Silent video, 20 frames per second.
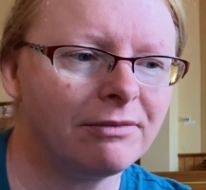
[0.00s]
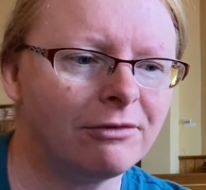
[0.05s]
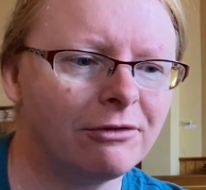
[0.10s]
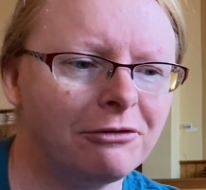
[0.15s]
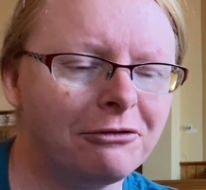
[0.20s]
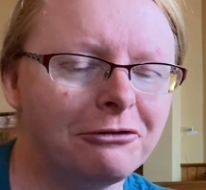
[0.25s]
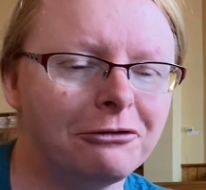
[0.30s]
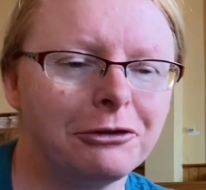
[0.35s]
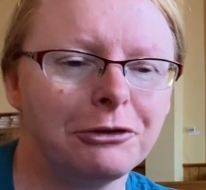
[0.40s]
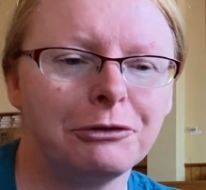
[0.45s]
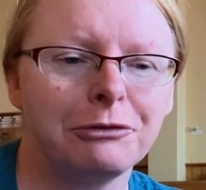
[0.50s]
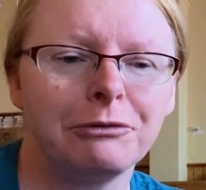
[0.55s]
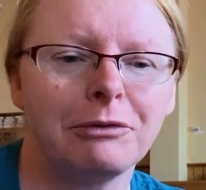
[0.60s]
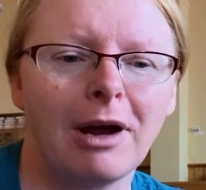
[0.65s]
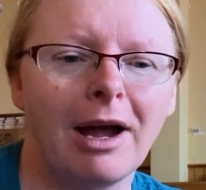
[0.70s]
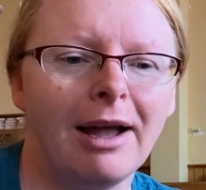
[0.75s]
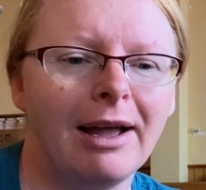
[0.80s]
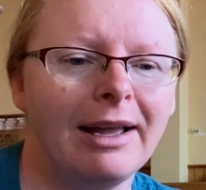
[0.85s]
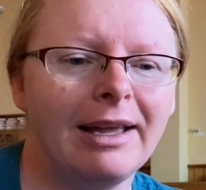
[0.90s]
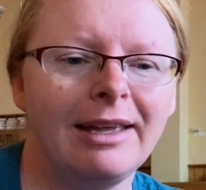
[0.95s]

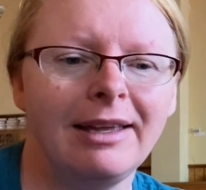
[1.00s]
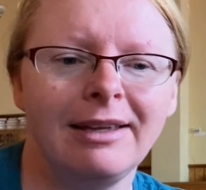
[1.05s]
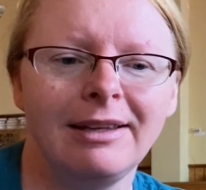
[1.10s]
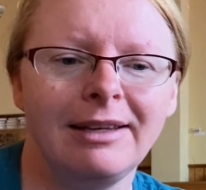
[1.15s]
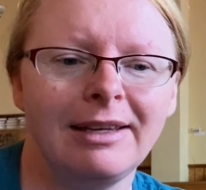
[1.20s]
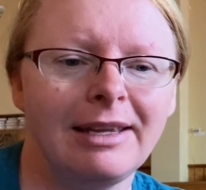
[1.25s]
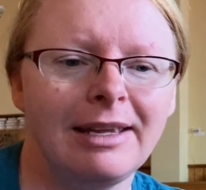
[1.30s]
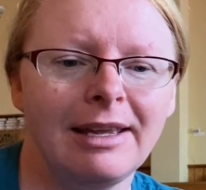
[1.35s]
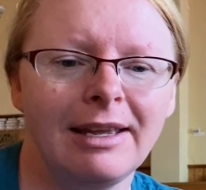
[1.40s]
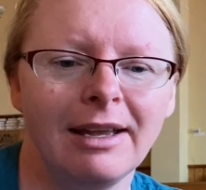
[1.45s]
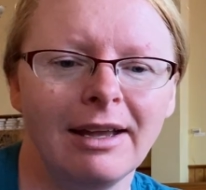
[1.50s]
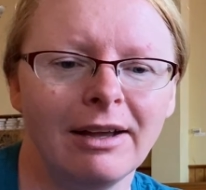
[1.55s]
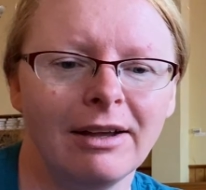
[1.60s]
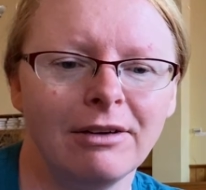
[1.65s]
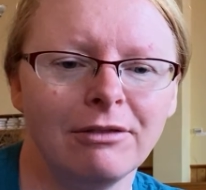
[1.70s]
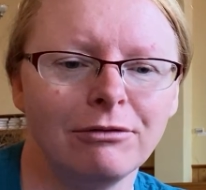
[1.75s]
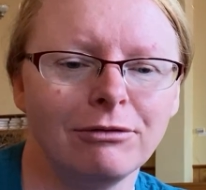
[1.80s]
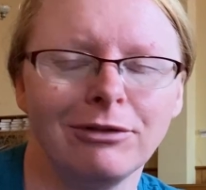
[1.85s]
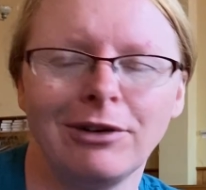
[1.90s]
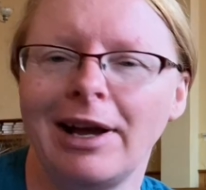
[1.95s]
variety
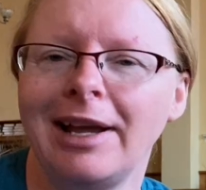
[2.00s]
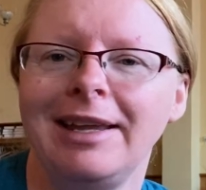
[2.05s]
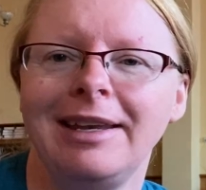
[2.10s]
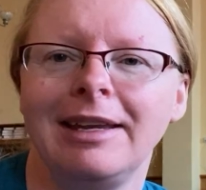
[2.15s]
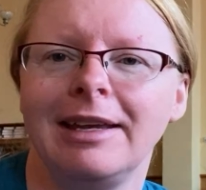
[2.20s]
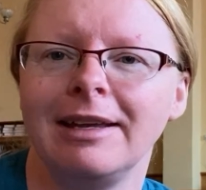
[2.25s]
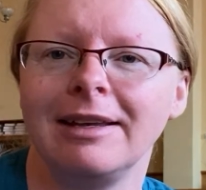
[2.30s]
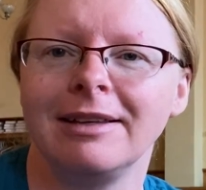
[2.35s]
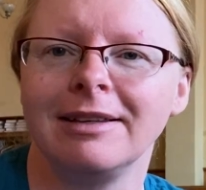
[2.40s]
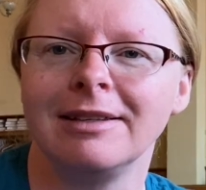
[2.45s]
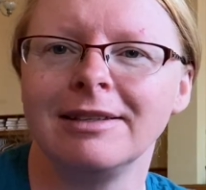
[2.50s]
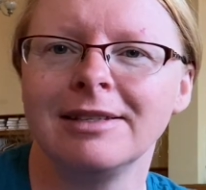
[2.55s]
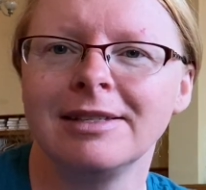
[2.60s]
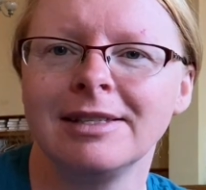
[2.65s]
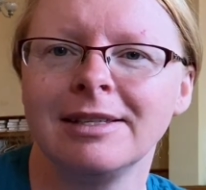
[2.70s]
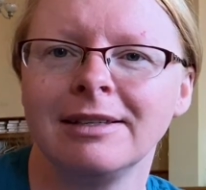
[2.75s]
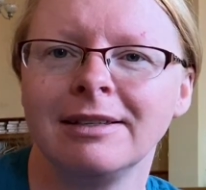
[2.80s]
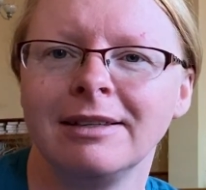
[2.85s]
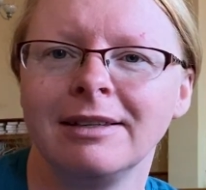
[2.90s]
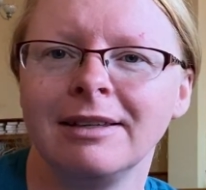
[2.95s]
of
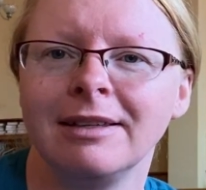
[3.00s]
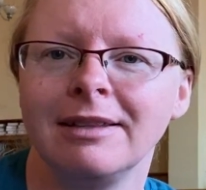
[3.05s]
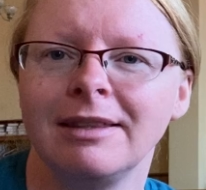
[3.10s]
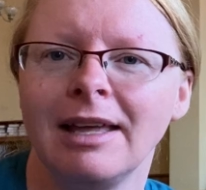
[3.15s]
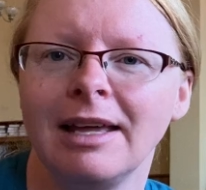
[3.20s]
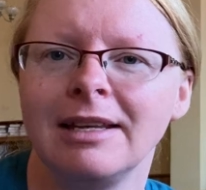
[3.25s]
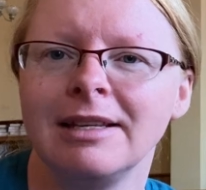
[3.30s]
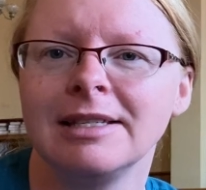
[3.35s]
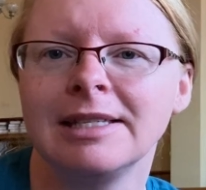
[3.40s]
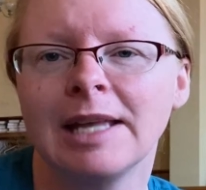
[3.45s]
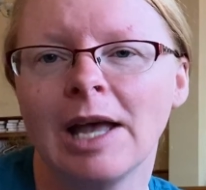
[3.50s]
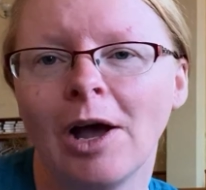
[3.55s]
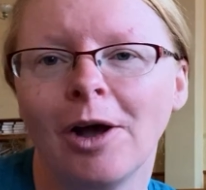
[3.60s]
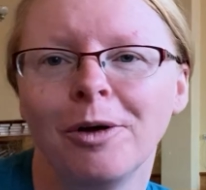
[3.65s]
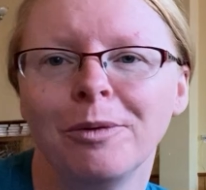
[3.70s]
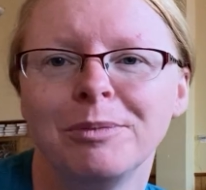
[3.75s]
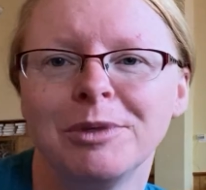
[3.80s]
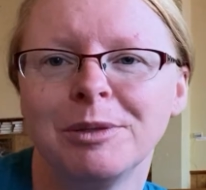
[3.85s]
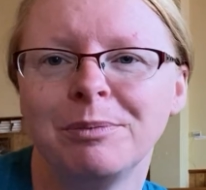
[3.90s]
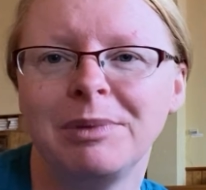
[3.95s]
writings that has
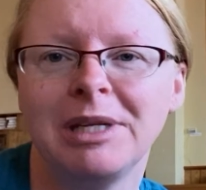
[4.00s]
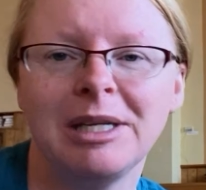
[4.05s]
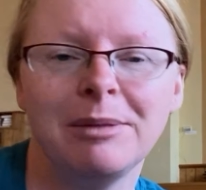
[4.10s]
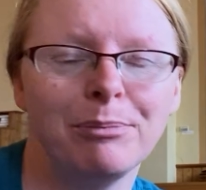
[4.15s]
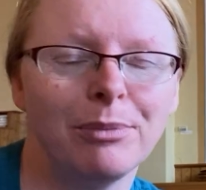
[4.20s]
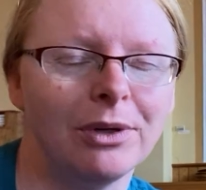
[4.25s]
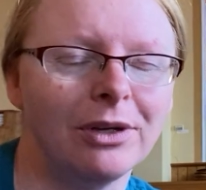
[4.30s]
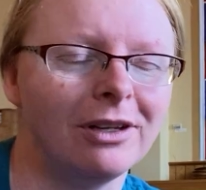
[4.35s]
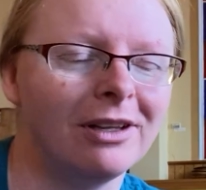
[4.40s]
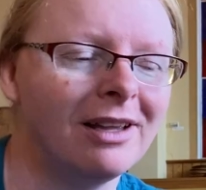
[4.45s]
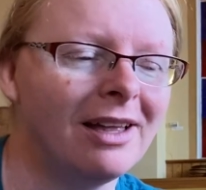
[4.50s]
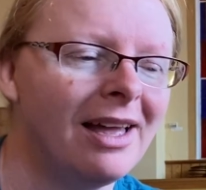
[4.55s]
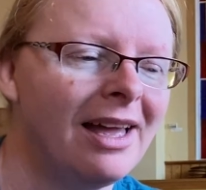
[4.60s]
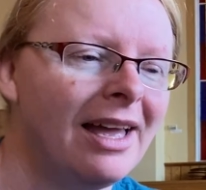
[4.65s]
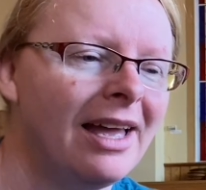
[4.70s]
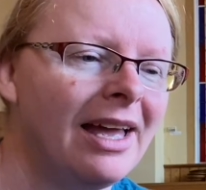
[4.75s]
helped people.